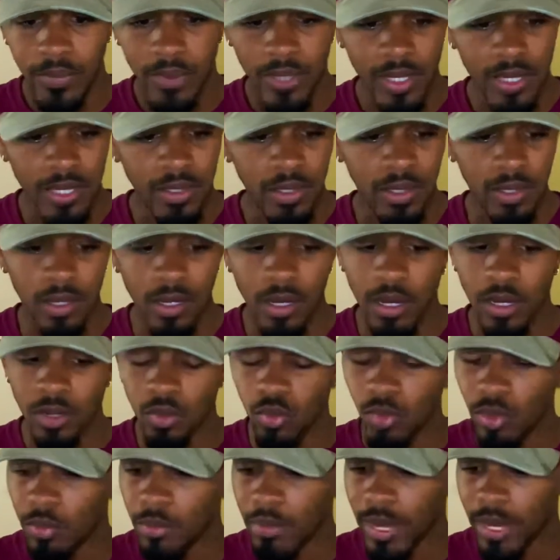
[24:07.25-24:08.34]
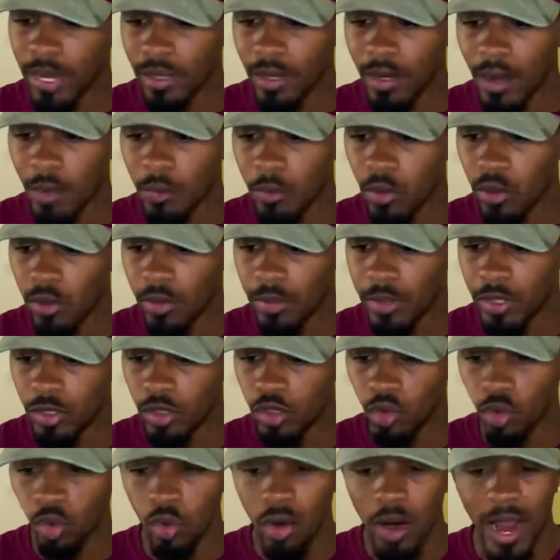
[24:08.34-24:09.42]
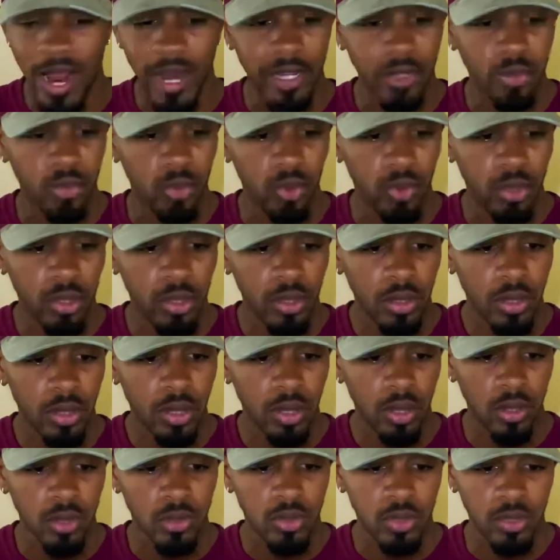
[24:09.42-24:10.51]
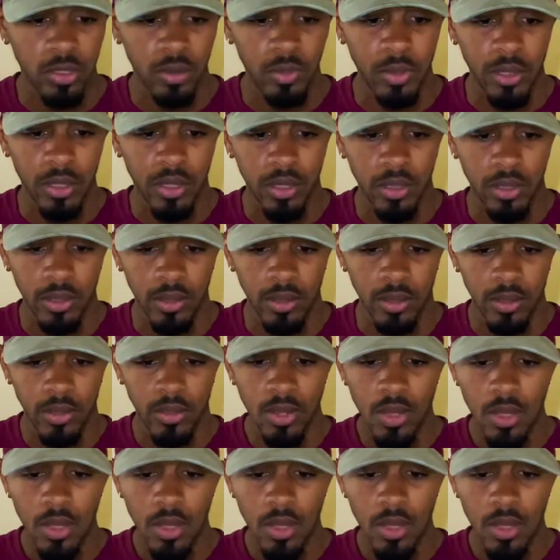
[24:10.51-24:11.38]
He's another one, man, that I'm going to be tracking real closely because